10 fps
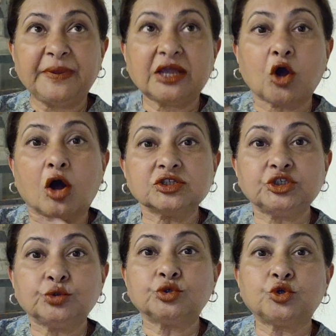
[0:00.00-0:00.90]

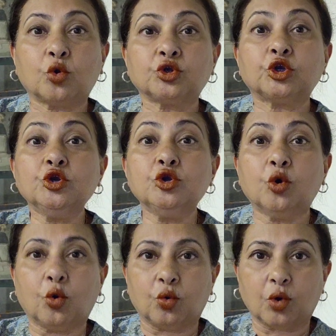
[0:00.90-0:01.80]
because you don't
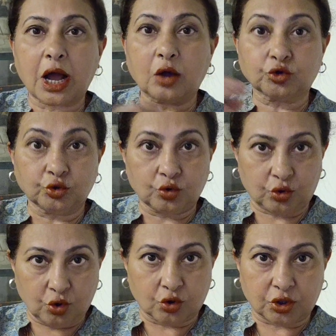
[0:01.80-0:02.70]
know how to
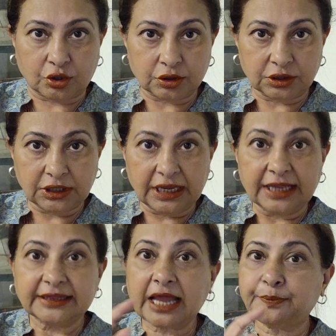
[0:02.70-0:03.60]
cook,
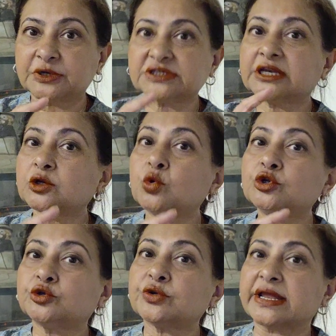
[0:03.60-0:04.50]
that person will
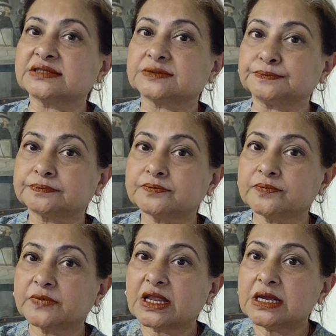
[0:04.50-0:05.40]
hold you to ransom.
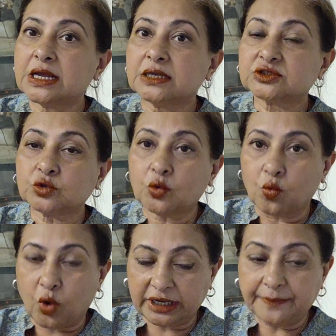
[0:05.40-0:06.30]

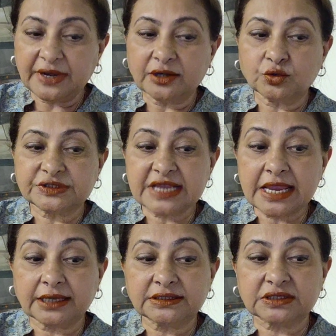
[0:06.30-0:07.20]
So, what I'm trying to
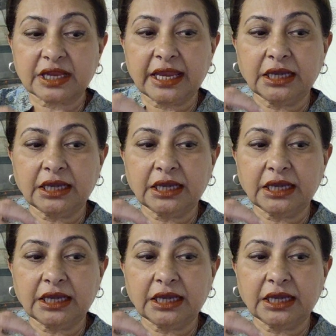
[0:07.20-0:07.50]
say is,